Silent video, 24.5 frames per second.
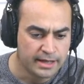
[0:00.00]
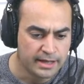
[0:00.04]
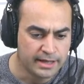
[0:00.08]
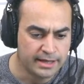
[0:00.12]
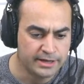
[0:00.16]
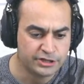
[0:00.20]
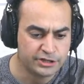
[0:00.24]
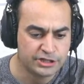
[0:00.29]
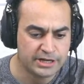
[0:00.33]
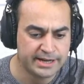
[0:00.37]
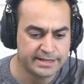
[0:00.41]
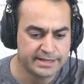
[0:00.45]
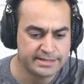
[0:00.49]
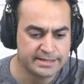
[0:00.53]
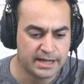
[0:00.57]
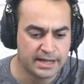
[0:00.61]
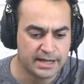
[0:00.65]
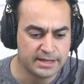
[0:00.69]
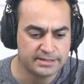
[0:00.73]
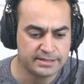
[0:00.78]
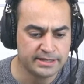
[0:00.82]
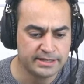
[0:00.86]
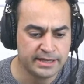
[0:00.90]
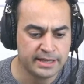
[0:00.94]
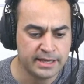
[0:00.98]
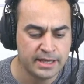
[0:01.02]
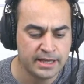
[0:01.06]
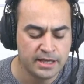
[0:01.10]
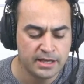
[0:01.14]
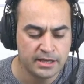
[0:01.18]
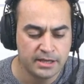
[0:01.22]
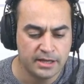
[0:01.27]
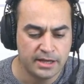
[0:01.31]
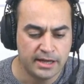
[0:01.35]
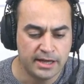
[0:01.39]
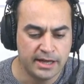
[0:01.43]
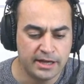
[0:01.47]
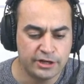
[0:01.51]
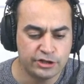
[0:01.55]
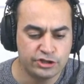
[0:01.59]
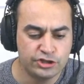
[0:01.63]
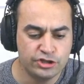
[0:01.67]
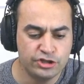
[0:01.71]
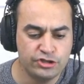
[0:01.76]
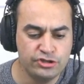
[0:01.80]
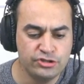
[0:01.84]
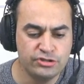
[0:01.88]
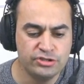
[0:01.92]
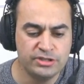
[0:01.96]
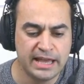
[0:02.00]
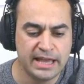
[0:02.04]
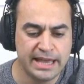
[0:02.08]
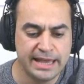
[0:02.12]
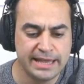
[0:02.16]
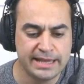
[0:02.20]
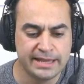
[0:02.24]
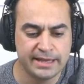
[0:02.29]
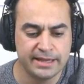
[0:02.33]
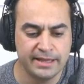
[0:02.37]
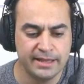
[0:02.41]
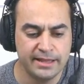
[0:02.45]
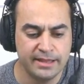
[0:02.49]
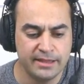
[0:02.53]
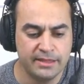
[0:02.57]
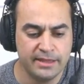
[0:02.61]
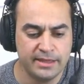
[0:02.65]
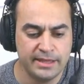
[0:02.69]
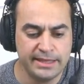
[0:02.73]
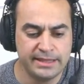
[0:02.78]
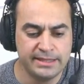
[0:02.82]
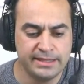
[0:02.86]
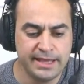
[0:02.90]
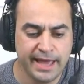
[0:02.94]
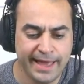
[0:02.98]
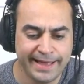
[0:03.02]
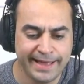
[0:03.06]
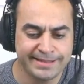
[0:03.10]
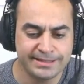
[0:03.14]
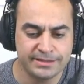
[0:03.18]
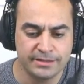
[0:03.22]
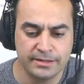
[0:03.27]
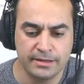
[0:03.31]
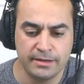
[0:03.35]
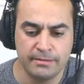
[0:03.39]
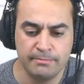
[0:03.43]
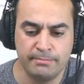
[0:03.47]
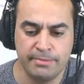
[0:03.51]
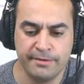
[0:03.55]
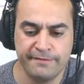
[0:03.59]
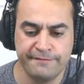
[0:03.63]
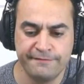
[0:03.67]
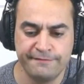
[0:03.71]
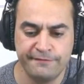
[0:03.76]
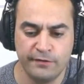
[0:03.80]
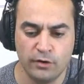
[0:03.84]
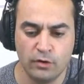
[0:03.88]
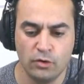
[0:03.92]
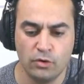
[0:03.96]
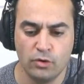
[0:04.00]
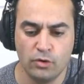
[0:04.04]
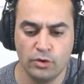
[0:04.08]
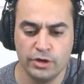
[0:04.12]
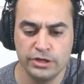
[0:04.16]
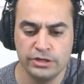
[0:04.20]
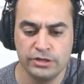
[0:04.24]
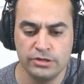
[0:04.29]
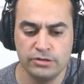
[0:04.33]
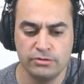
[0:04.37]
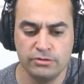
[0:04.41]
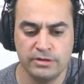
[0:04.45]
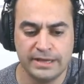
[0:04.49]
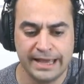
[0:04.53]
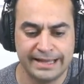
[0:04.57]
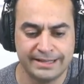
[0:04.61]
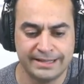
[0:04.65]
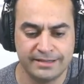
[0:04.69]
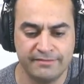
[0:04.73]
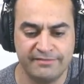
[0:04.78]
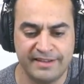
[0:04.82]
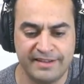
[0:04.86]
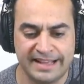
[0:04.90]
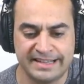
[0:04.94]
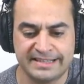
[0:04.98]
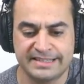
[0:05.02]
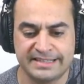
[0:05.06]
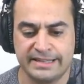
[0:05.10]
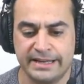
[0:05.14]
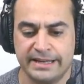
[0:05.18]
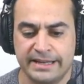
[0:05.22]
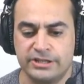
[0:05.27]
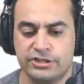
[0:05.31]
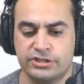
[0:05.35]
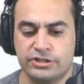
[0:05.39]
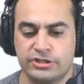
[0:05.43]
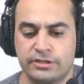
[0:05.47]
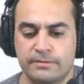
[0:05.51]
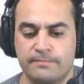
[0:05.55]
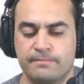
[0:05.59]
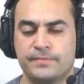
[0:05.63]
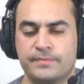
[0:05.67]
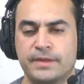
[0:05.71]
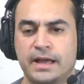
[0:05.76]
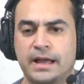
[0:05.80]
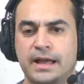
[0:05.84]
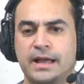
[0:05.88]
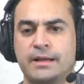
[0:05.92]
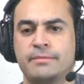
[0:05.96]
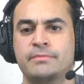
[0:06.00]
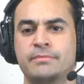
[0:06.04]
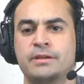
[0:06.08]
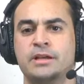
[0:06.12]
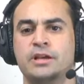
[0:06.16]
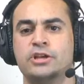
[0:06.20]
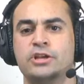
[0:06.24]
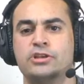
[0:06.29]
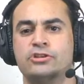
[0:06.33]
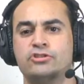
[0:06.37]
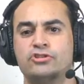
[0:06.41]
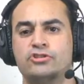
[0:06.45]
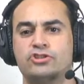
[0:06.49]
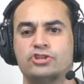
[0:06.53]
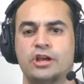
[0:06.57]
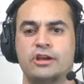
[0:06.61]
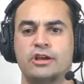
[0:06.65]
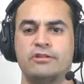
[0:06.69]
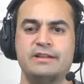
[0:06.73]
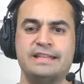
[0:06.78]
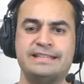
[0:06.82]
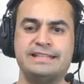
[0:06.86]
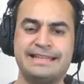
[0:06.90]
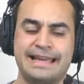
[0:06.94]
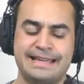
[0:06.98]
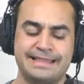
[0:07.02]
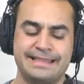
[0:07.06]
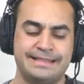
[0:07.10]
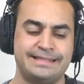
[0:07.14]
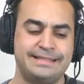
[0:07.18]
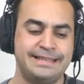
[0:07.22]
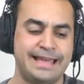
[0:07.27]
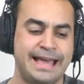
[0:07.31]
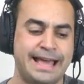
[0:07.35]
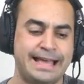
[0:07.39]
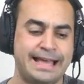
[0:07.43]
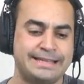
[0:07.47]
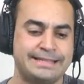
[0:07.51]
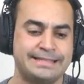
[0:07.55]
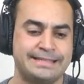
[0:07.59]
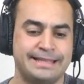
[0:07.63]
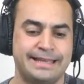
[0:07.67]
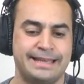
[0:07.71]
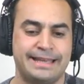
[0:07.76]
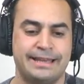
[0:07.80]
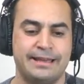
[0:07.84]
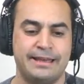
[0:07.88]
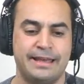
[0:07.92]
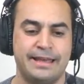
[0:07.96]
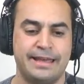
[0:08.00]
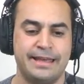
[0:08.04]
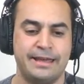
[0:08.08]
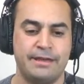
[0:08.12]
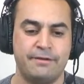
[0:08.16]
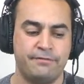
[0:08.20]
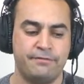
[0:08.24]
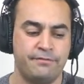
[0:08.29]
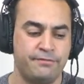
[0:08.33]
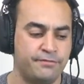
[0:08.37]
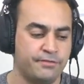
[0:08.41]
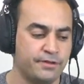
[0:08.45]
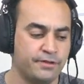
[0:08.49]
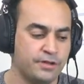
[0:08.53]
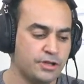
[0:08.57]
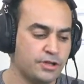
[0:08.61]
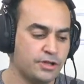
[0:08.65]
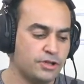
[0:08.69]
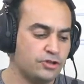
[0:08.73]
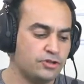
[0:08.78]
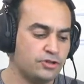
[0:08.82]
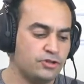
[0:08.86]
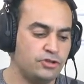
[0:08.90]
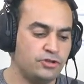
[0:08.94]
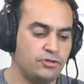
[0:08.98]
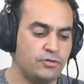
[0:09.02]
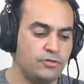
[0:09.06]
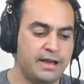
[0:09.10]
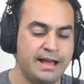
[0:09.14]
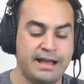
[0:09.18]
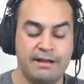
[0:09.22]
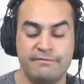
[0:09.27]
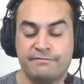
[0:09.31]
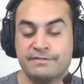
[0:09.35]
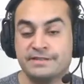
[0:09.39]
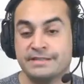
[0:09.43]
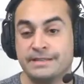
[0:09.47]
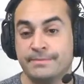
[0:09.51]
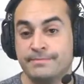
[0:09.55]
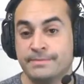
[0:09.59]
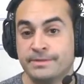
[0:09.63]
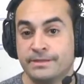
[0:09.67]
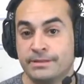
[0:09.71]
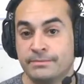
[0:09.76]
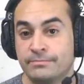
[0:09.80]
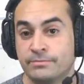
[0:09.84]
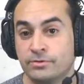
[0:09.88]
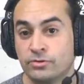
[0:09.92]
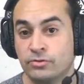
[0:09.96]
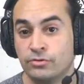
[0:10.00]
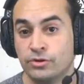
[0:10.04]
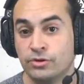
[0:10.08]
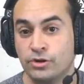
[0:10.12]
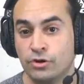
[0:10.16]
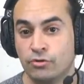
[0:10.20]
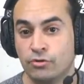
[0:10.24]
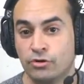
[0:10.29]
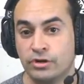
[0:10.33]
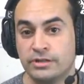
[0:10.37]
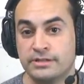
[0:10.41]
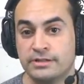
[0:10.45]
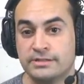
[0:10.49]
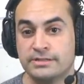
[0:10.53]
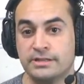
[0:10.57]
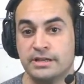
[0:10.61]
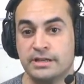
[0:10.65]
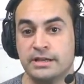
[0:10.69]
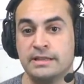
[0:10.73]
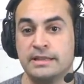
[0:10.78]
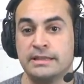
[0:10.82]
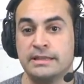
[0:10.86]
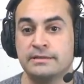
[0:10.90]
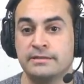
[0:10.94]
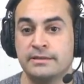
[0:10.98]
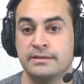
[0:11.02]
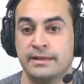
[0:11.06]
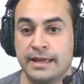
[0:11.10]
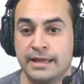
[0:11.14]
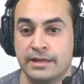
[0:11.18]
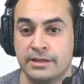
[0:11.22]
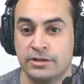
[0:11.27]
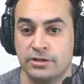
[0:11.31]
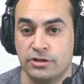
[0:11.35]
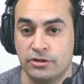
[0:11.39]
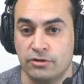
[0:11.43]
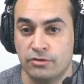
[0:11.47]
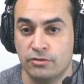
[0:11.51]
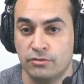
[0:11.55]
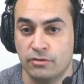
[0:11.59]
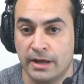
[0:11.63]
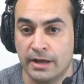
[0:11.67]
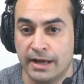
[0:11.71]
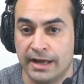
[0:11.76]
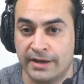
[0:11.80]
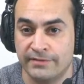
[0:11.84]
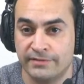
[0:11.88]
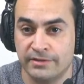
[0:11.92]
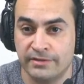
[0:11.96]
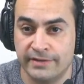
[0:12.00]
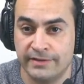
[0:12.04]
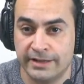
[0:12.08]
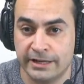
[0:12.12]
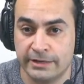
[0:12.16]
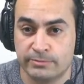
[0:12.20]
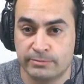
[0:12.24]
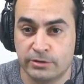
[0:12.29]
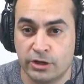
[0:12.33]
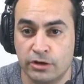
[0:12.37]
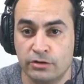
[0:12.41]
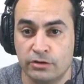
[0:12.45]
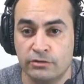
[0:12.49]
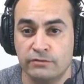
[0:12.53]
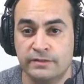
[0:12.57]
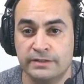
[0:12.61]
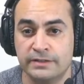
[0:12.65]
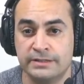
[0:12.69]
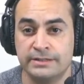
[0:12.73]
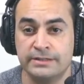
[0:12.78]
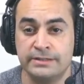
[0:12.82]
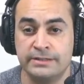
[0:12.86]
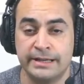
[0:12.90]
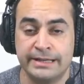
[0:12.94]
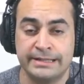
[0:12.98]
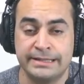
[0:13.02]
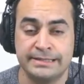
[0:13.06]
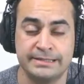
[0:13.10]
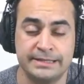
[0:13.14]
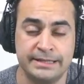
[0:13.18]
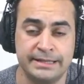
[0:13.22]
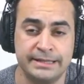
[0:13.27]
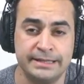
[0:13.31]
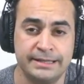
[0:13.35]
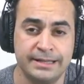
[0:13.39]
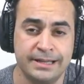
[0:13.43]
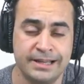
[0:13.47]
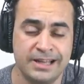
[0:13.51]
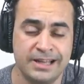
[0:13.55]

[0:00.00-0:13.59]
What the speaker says: Shannon's asking, should you take the test before you get a vaccination? You should only take the test if you have symptoms or you're concerned that you have developed COVID-19